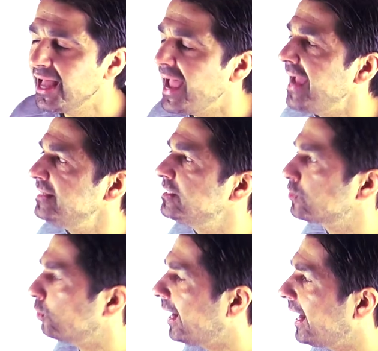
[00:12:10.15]

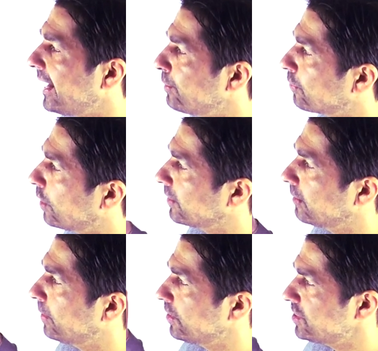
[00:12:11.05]
hence why we've got
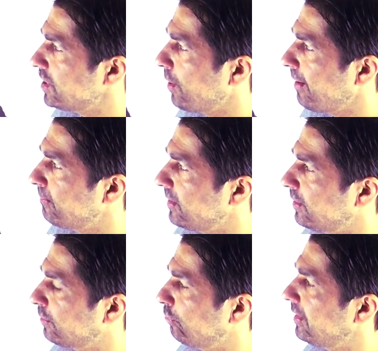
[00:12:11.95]
the Piaggio
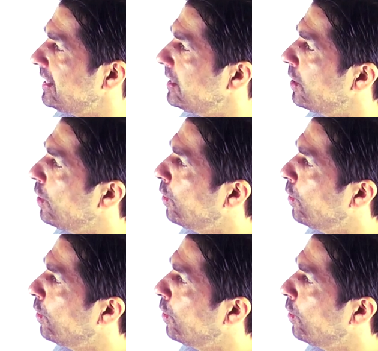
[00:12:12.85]
MP3